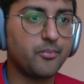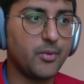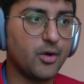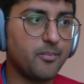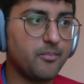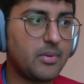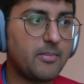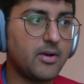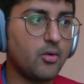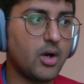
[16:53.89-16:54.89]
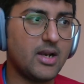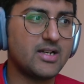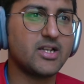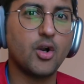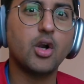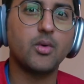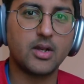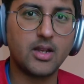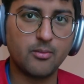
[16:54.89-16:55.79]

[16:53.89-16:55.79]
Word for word: you know people who are let's say not working